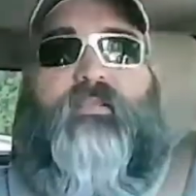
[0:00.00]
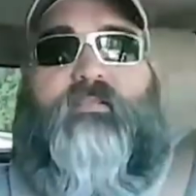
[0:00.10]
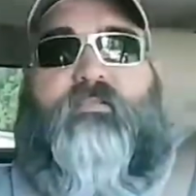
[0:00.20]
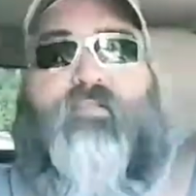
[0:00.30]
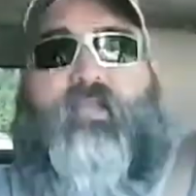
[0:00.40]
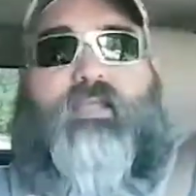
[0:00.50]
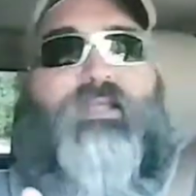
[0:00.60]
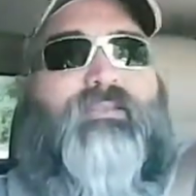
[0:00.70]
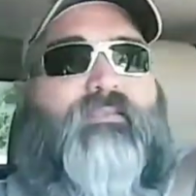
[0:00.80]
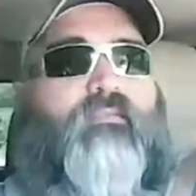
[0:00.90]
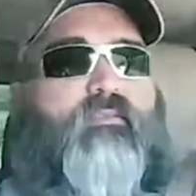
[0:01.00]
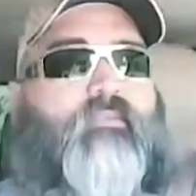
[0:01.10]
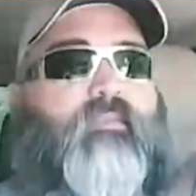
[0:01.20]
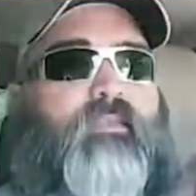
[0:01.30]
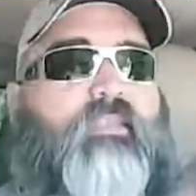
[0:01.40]
is I got
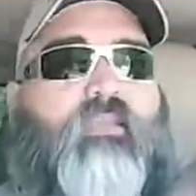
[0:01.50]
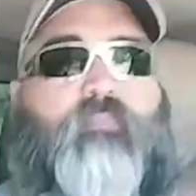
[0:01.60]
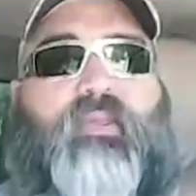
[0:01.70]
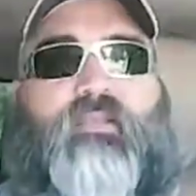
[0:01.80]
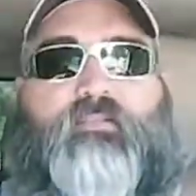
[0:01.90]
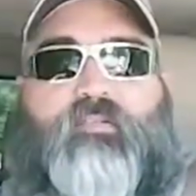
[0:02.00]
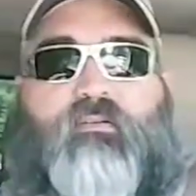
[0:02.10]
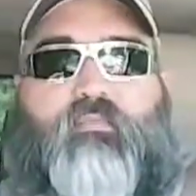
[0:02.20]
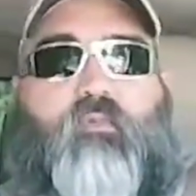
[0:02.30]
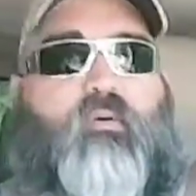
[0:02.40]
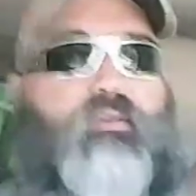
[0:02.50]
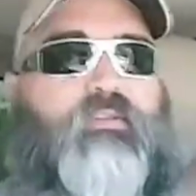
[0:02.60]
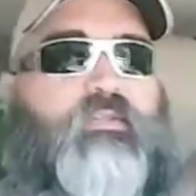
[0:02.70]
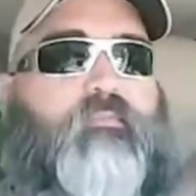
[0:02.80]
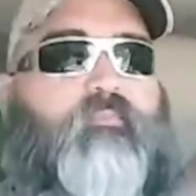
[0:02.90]
the best
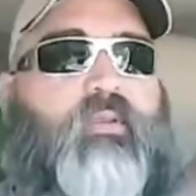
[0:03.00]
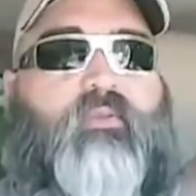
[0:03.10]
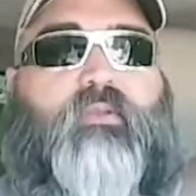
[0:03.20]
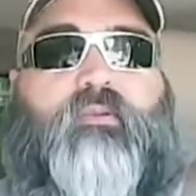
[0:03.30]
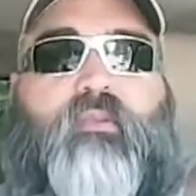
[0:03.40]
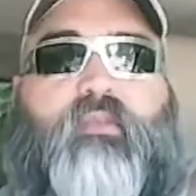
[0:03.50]
warranty, period.